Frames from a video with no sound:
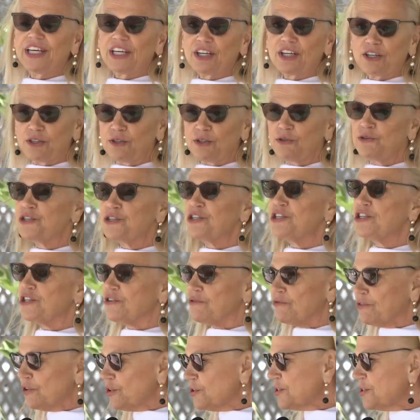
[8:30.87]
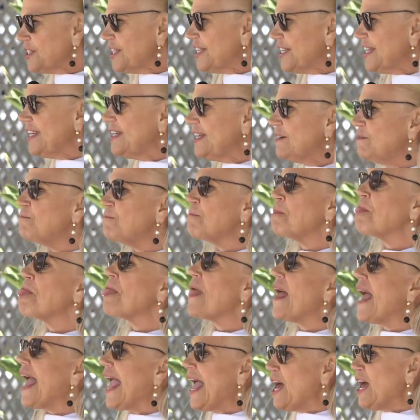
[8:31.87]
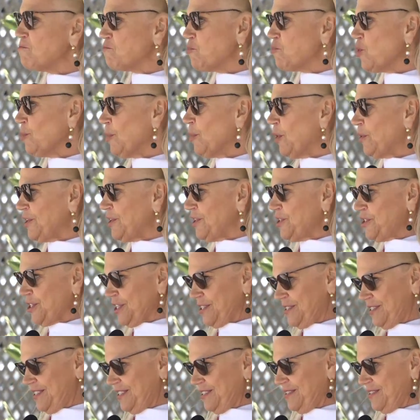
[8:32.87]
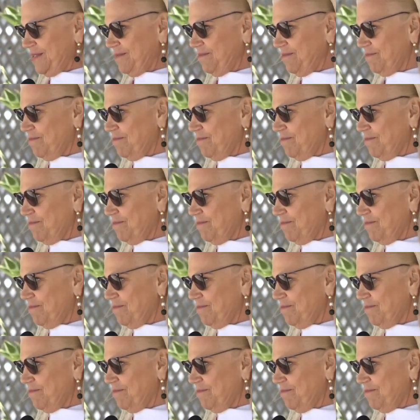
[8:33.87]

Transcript: inclusion, diversity, and promoting justice.